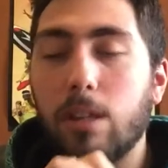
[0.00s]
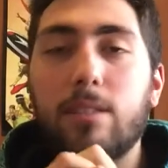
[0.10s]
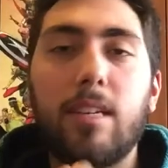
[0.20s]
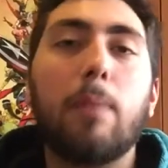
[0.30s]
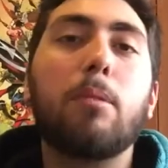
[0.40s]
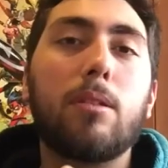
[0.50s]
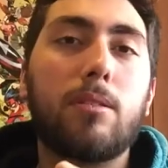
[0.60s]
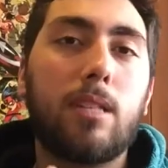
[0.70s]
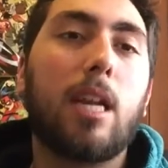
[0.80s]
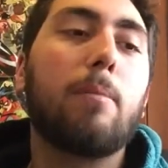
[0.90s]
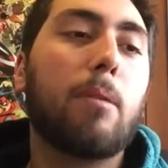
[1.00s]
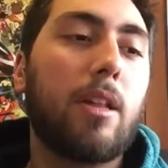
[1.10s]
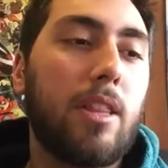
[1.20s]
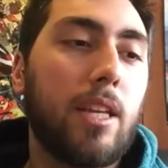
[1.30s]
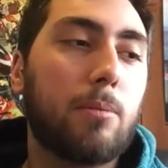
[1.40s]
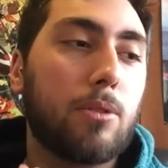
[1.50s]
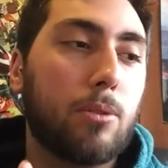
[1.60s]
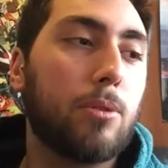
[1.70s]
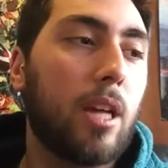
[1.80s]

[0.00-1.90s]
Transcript: Diablo's setup, I think it was good.